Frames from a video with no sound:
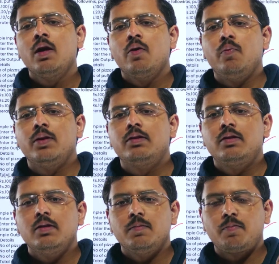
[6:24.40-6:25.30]

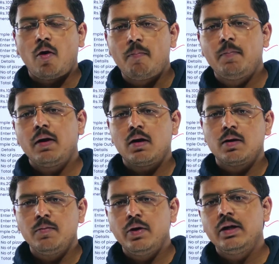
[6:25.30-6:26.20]
with proper
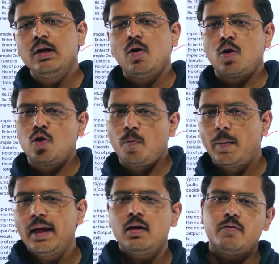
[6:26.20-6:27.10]
community or group
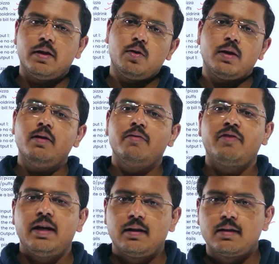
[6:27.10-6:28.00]
link where you can
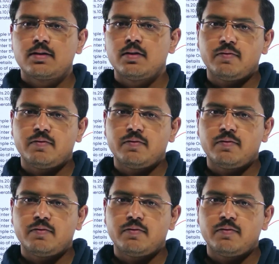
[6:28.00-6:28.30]
find this.